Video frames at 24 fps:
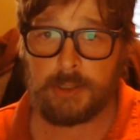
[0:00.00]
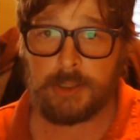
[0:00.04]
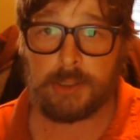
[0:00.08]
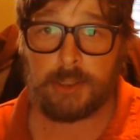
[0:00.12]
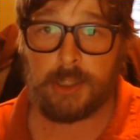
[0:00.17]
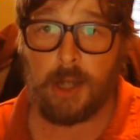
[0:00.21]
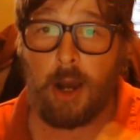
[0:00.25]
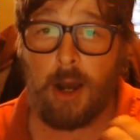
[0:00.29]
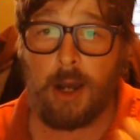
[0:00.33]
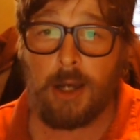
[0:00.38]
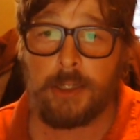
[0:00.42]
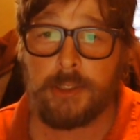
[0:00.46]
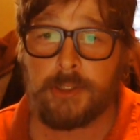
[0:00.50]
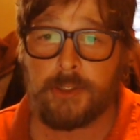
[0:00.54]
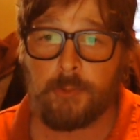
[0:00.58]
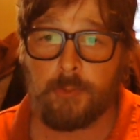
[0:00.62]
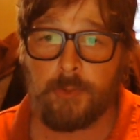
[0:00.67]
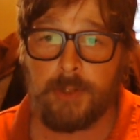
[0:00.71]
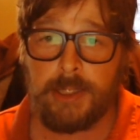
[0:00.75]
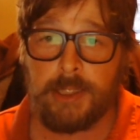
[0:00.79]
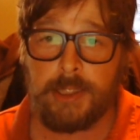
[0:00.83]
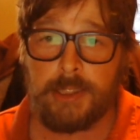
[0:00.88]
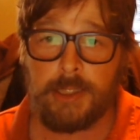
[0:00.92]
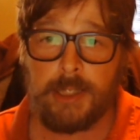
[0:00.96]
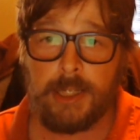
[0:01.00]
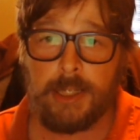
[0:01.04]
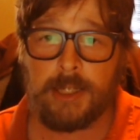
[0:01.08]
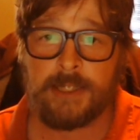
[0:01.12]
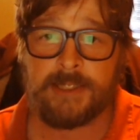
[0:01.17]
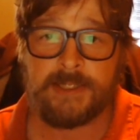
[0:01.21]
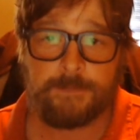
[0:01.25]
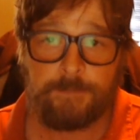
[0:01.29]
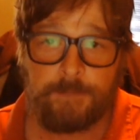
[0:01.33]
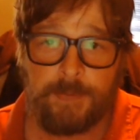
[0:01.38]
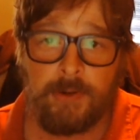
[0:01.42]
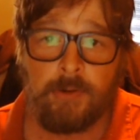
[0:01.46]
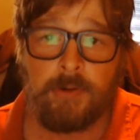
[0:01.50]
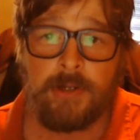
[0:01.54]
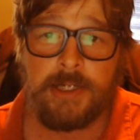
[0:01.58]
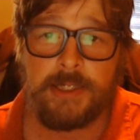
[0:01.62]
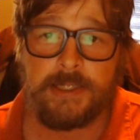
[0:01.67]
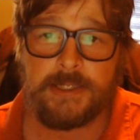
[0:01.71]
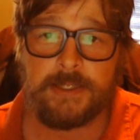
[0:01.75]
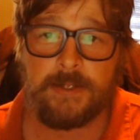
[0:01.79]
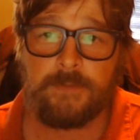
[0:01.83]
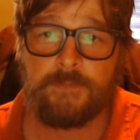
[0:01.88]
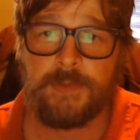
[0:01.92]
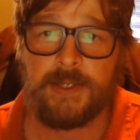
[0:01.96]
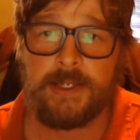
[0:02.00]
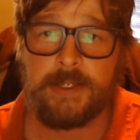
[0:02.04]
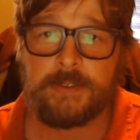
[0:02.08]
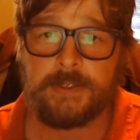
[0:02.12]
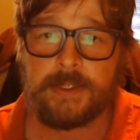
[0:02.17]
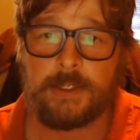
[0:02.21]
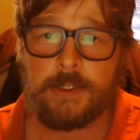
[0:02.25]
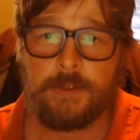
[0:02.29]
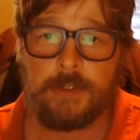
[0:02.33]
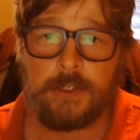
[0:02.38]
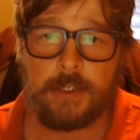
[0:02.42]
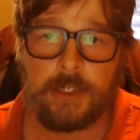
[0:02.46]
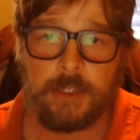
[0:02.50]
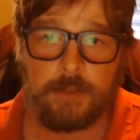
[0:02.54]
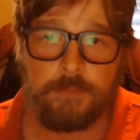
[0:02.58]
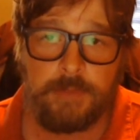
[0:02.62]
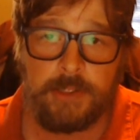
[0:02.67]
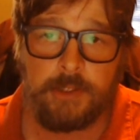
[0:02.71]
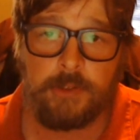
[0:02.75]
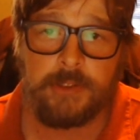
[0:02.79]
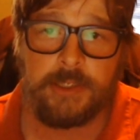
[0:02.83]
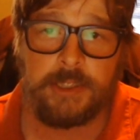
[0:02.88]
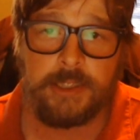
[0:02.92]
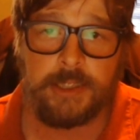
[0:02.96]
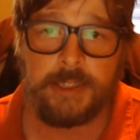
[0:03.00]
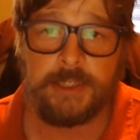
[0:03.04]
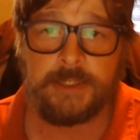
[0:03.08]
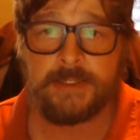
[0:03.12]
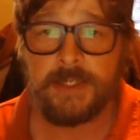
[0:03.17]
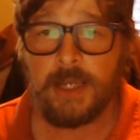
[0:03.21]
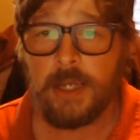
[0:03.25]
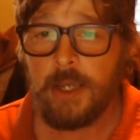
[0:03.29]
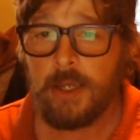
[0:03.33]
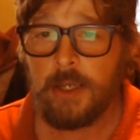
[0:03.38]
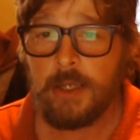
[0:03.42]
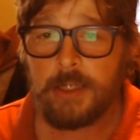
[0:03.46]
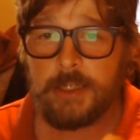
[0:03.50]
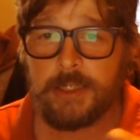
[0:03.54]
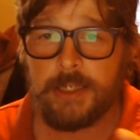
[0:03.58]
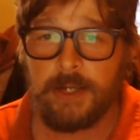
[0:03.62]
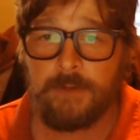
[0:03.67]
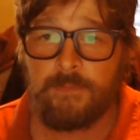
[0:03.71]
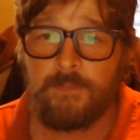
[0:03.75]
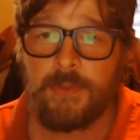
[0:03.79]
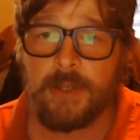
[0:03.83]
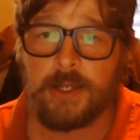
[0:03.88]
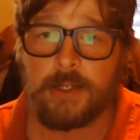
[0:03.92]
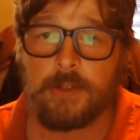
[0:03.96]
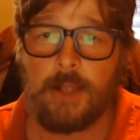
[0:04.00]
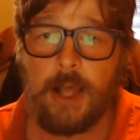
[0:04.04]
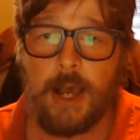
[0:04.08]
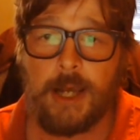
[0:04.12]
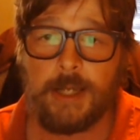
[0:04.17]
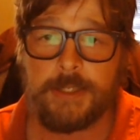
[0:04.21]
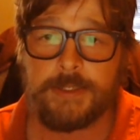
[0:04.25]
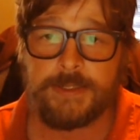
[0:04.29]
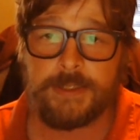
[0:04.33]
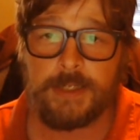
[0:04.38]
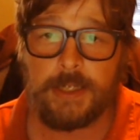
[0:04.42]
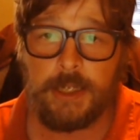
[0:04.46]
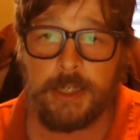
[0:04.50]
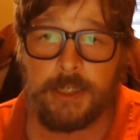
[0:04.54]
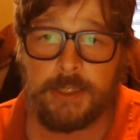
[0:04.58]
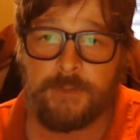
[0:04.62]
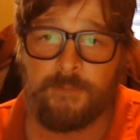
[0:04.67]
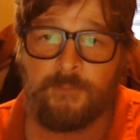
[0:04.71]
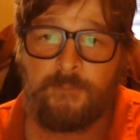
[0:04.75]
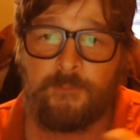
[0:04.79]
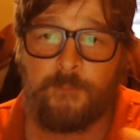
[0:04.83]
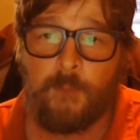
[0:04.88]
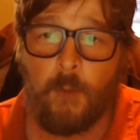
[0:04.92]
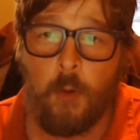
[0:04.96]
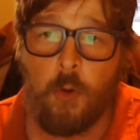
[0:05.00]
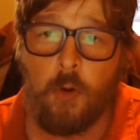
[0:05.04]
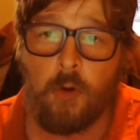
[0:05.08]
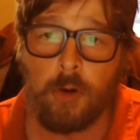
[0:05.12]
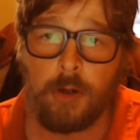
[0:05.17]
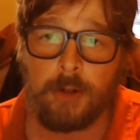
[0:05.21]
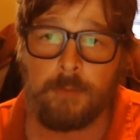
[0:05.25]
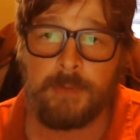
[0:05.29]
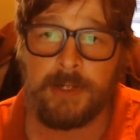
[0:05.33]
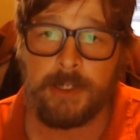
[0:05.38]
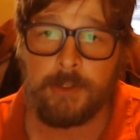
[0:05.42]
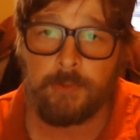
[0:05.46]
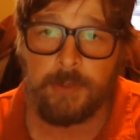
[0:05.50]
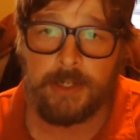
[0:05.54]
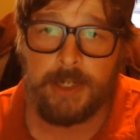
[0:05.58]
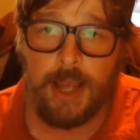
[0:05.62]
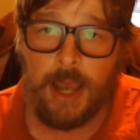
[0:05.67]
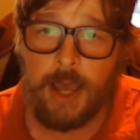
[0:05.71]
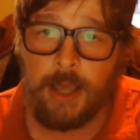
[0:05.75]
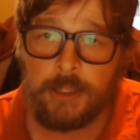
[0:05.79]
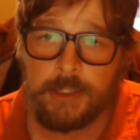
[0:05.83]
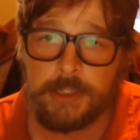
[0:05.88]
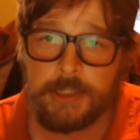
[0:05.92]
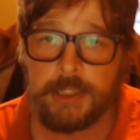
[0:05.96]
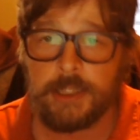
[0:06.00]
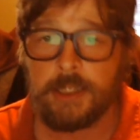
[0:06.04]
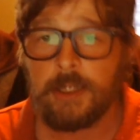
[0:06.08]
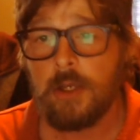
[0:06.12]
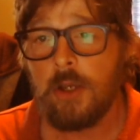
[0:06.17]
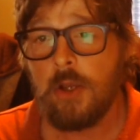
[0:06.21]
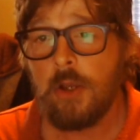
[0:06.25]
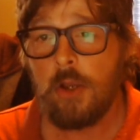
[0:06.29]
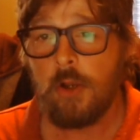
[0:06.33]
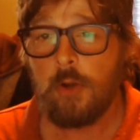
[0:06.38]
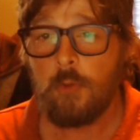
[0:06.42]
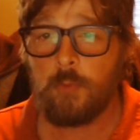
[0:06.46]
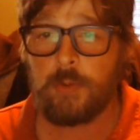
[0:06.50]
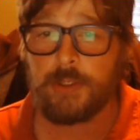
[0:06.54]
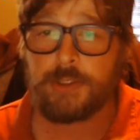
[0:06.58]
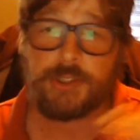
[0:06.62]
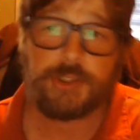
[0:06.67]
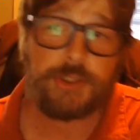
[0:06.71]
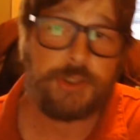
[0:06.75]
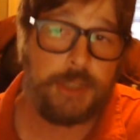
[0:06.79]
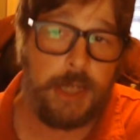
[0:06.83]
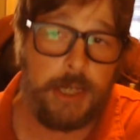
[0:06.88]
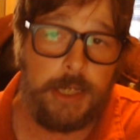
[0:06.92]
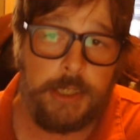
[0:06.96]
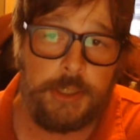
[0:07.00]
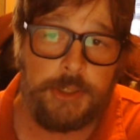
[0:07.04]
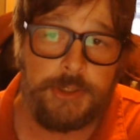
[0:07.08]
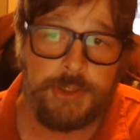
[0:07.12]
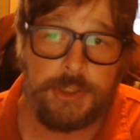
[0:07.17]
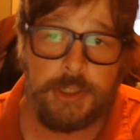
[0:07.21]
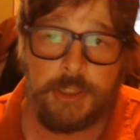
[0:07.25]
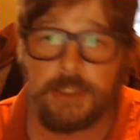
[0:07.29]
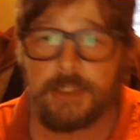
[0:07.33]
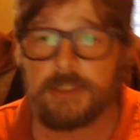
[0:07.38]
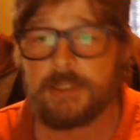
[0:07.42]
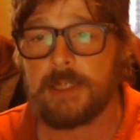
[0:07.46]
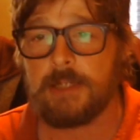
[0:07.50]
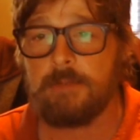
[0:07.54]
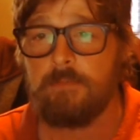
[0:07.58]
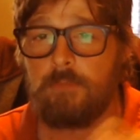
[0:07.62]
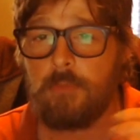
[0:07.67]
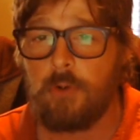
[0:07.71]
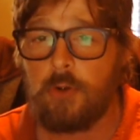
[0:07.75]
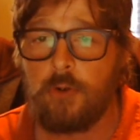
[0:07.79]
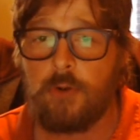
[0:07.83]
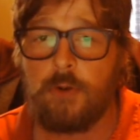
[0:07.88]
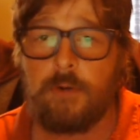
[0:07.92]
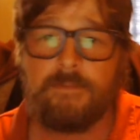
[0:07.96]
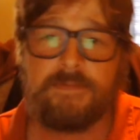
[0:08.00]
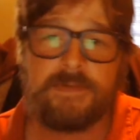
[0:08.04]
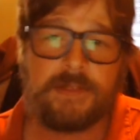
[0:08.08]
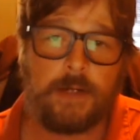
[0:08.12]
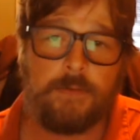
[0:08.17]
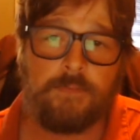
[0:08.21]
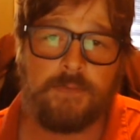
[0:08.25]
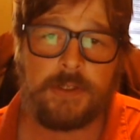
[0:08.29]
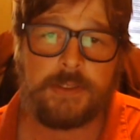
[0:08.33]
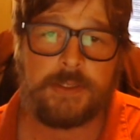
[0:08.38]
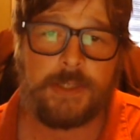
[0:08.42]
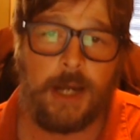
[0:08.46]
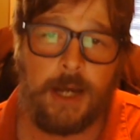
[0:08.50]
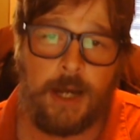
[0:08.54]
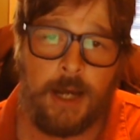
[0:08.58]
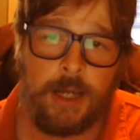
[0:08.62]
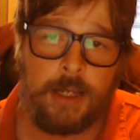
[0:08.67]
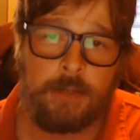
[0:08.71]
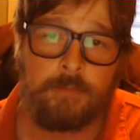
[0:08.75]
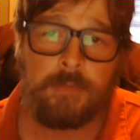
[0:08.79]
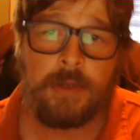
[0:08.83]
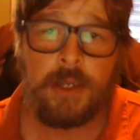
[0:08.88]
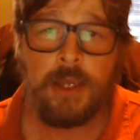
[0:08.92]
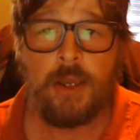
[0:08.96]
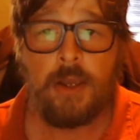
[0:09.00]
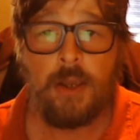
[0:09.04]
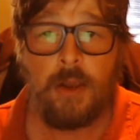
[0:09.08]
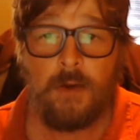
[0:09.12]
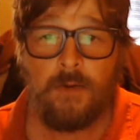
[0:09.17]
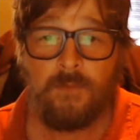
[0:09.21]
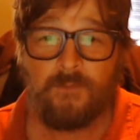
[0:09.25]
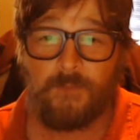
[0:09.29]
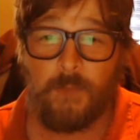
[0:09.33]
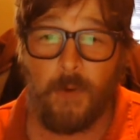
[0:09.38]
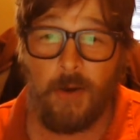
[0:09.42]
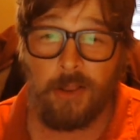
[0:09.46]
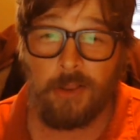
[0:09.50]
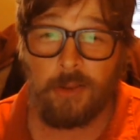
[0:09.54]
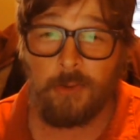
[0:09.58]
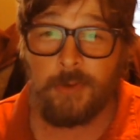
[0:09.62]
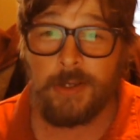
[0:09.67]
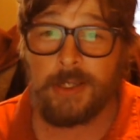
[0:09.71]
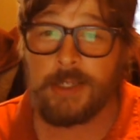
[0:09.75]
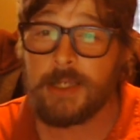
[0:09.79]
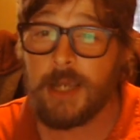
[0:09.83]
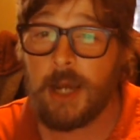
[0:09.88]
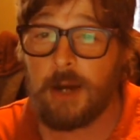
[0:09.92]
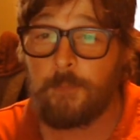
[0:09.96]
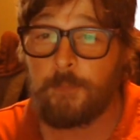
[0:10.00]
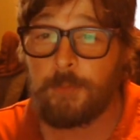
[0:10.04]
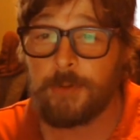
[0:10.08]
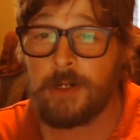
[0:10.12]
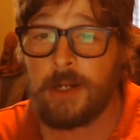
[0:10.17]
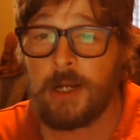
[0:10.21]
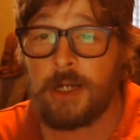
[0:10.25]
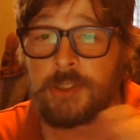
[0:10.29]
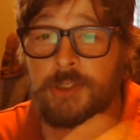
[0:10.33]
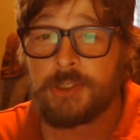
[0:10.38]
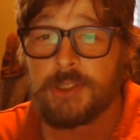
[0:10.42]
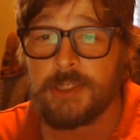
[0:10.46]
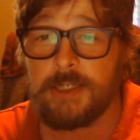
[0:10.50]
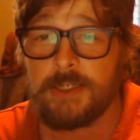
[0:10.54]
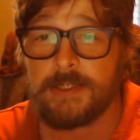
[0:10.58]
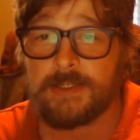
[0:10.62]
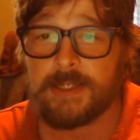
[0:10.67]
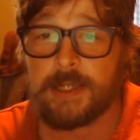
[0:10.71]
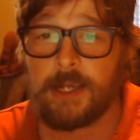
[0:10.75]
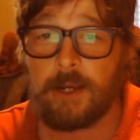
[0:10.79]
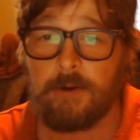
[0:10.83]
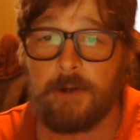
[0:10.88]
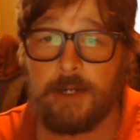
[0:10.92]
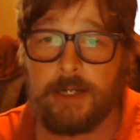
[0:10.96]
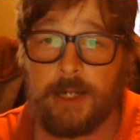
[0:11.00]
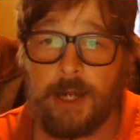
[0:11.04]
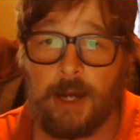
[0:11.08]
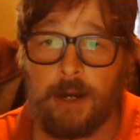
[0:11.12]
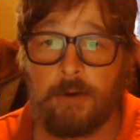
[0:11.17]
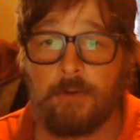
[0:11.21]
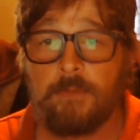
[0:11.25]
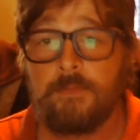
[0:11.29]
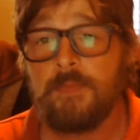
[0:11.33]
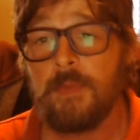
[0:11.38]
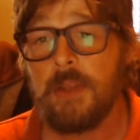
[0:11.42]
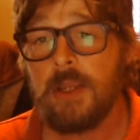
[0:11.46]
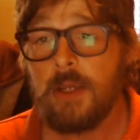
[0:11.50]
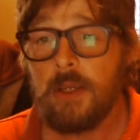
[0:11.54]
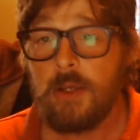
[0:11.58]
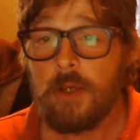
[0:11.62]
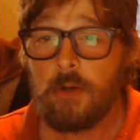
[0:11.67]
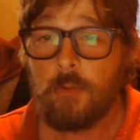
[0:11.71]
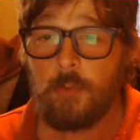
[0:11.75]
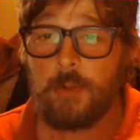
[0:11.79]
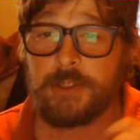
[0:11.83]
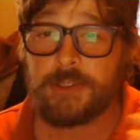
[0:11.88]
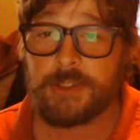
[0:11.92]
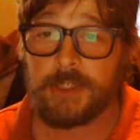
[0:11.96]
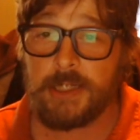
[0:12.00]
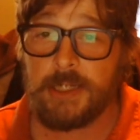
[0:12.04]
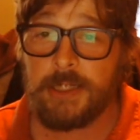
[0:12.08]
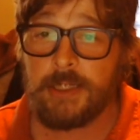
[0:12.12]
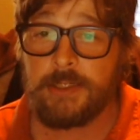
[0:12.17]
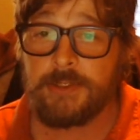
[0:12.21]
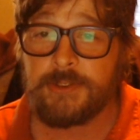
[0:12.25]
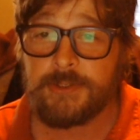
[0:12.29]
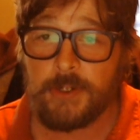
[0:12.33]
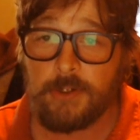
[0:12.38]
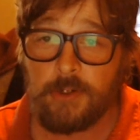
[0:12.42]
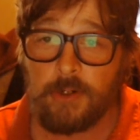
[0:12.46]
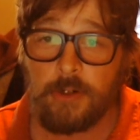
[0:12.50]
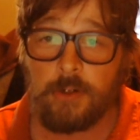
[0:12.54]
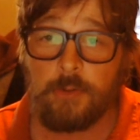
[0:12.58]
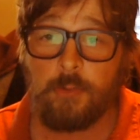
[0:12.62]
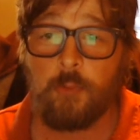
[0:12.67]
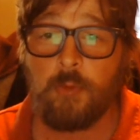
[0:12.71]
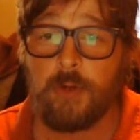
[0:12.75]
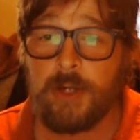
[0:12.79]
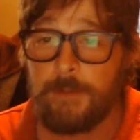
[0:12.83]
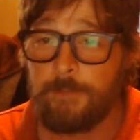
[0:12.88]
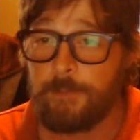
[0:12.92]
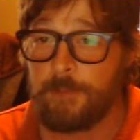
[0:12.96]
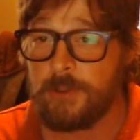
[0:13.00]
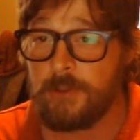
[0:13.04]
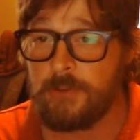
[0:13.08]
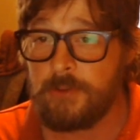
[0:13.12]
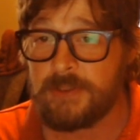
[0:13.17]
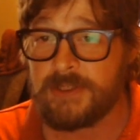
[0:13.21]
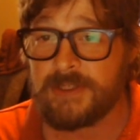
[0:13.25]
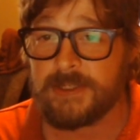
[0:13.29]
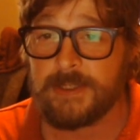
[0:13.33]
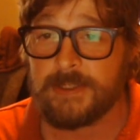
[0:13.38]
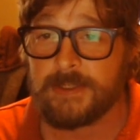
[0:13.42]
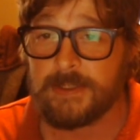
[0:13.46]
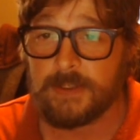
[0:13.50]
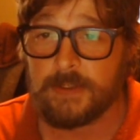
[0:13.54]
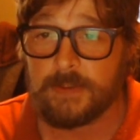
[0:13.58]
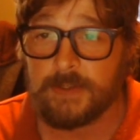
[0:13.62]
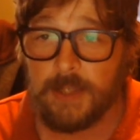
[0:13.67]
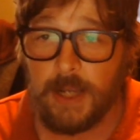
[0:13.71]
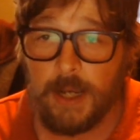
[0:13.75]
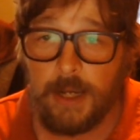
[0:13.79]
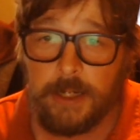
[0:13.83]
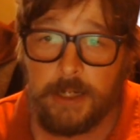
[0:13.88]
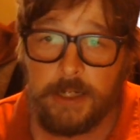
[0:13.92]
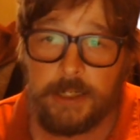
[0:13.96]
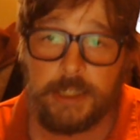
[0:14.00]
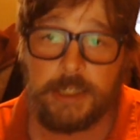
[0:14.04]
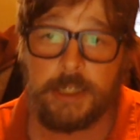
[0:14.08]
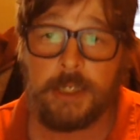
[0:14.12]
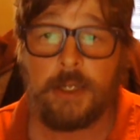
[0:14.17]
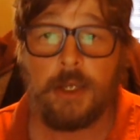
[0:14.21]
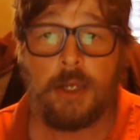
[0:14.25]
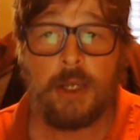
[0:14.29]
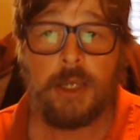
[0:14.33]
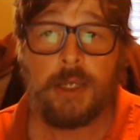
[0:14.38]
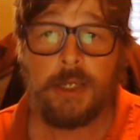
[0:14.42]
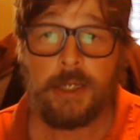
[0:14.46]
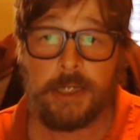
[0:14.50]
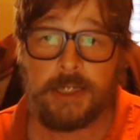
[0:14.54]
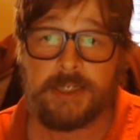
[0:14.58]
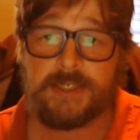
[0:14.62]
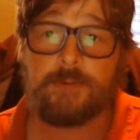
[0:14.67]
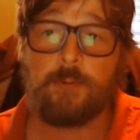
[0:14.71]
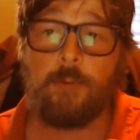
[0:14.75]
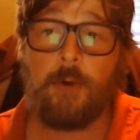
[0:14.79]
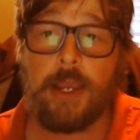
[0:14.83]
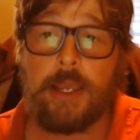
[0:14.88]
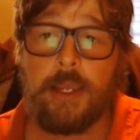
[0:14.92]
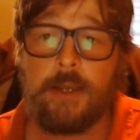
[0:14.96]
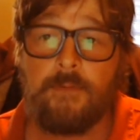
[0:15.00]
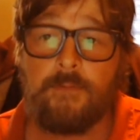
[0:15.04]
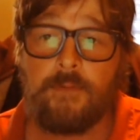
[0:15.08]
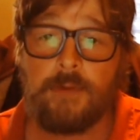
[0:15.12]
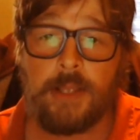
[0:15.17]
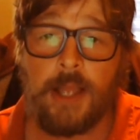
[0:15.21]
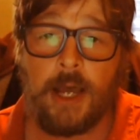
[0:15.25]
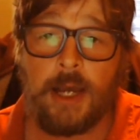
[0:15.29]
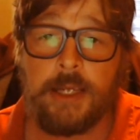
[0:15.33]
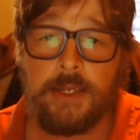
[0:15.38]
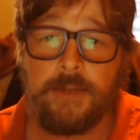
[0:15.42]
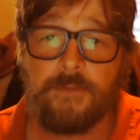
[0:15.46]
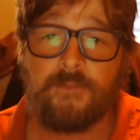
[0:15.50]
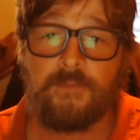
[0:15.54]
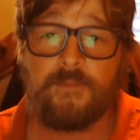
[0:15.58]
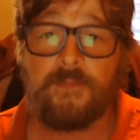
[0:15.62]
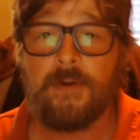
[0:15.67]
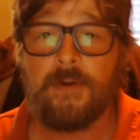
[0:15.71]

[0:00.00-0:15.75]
concrete experience of these communities give the class its form and reality, which changes and moves over time following how production is carried out, which in turn reproduces society, its way of life.